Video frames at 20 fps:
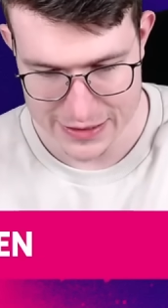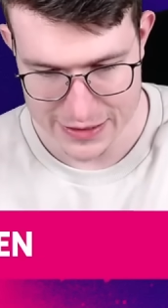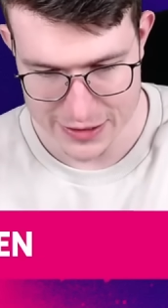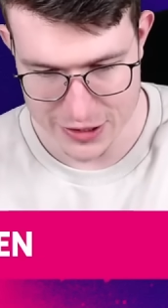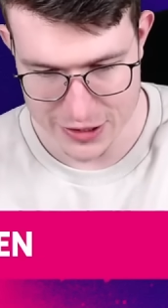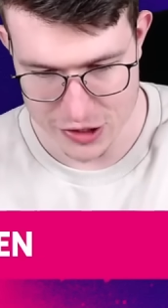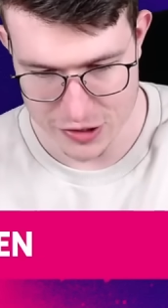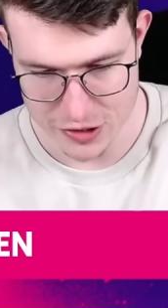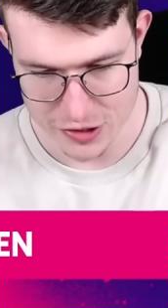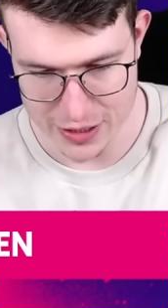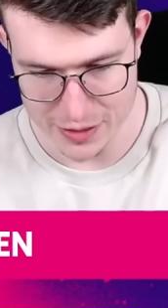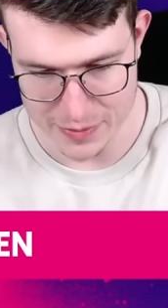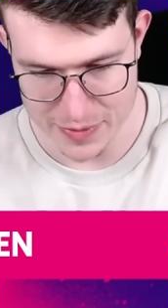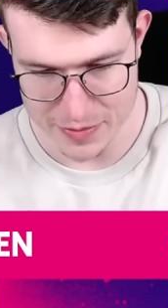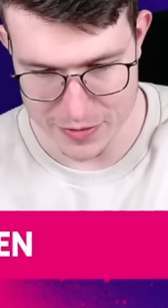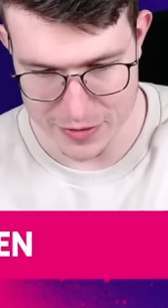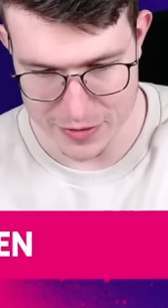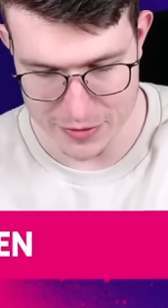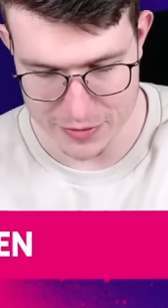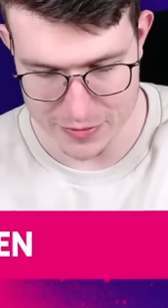This should kill me,
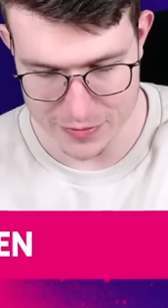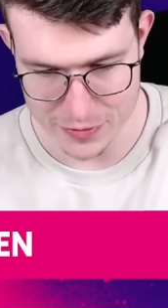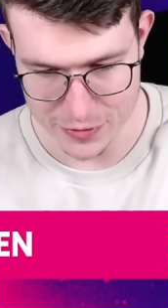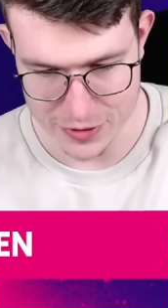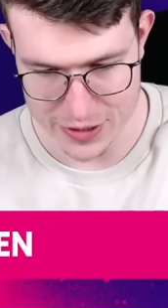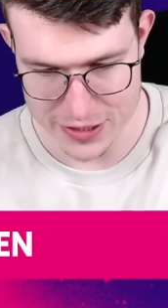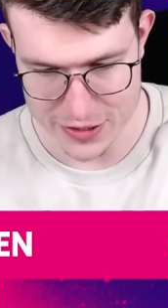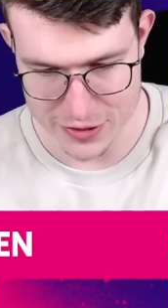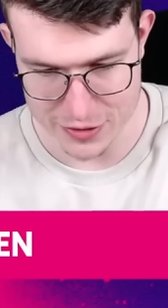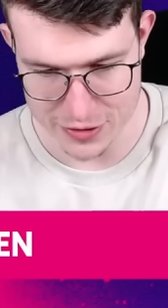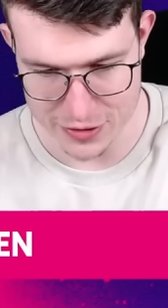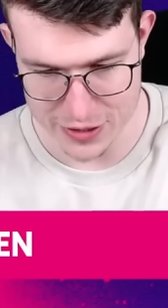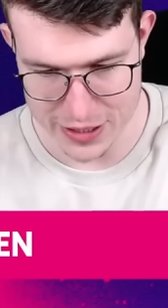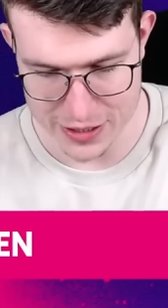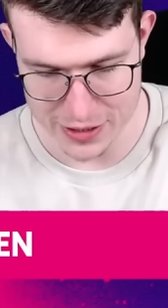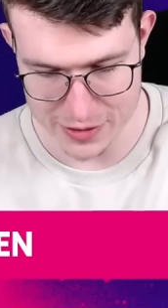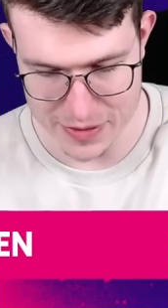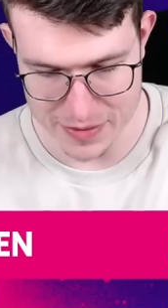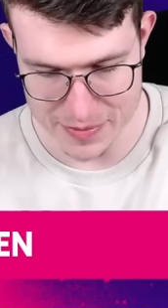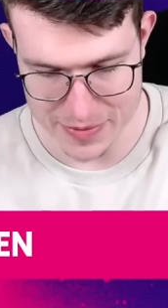bro. Well, this could
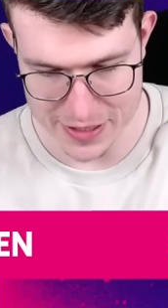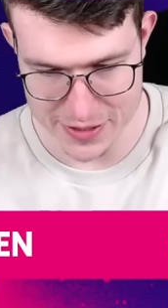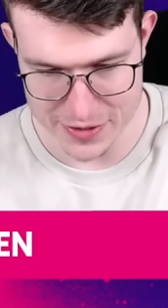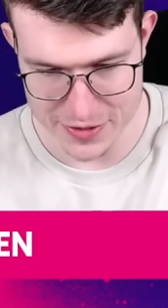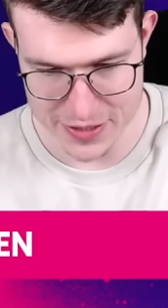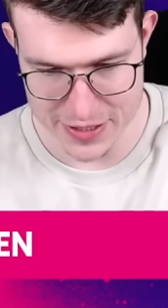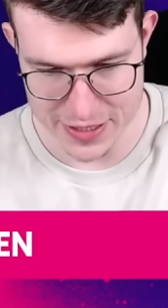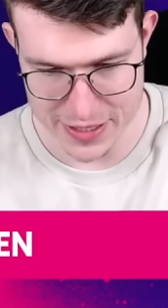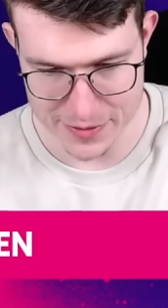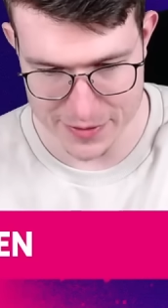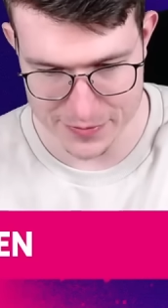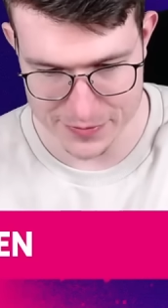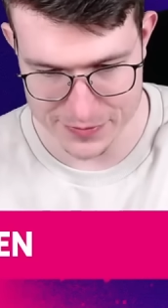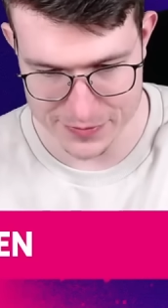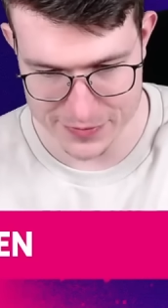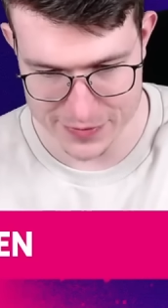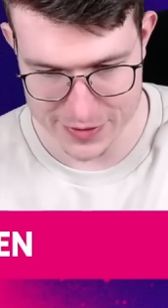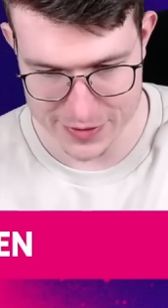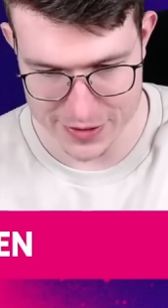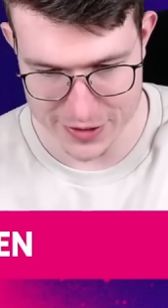kill me, better to say.
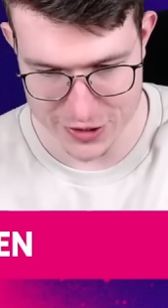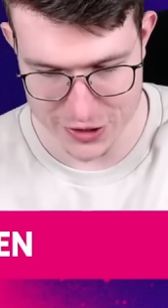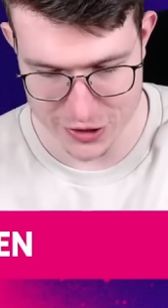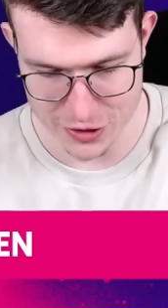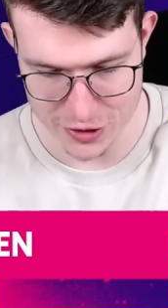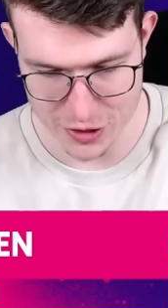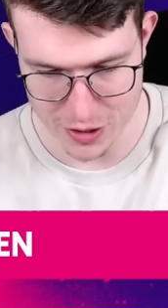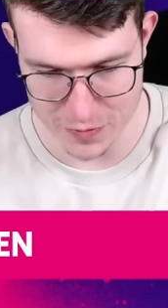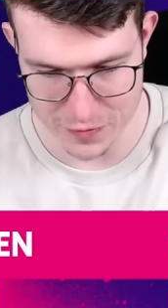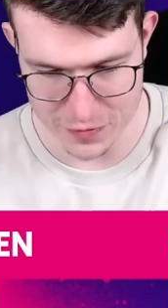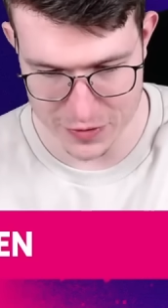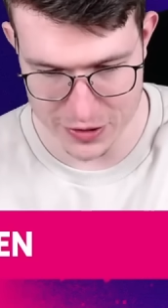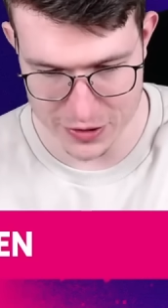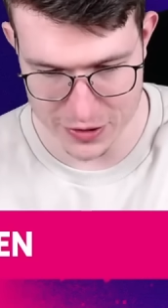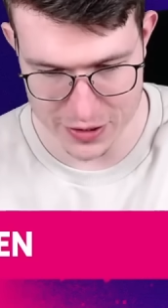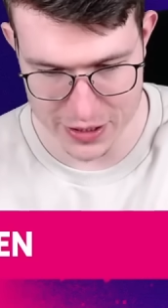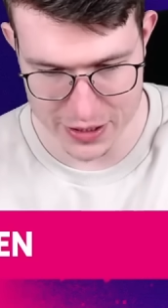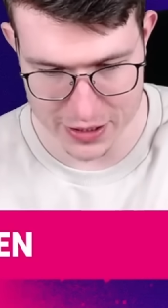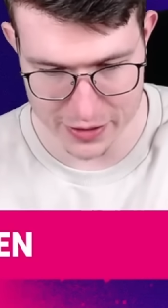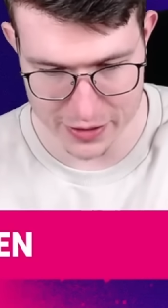This should hopefully
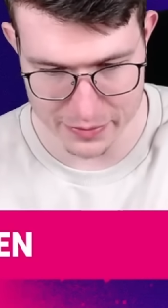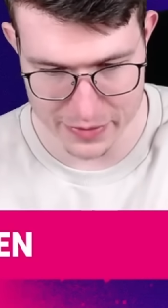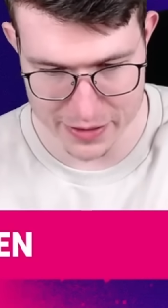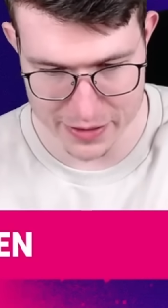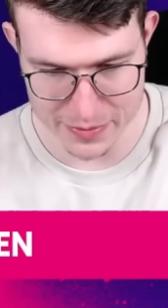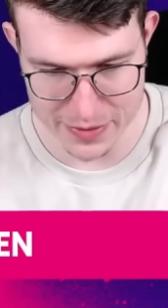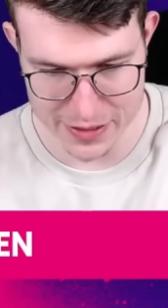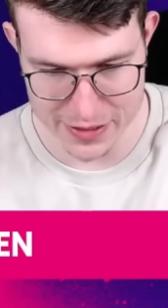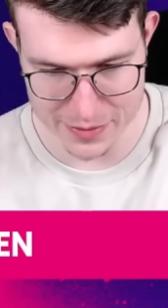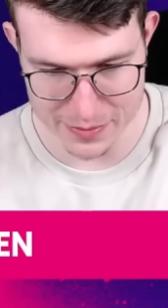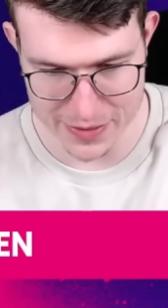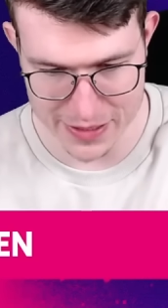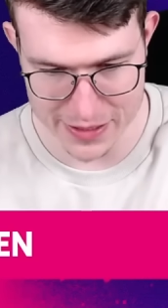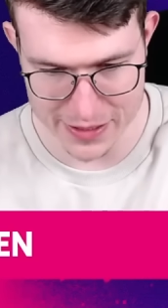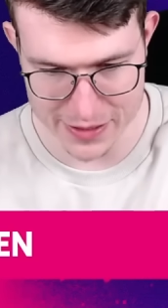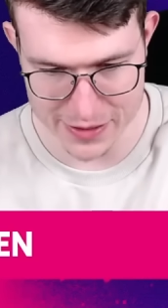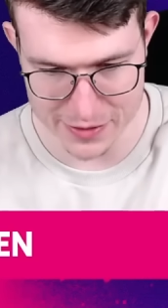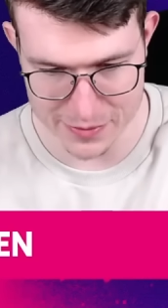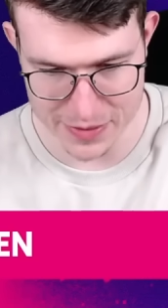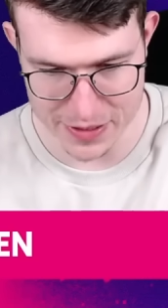not kill me, but it might
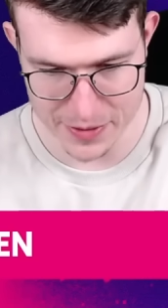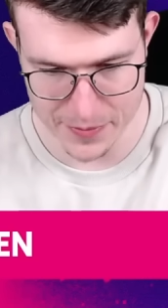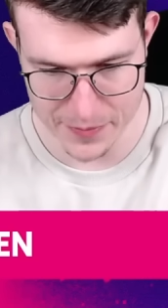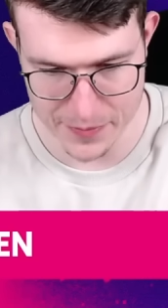kill me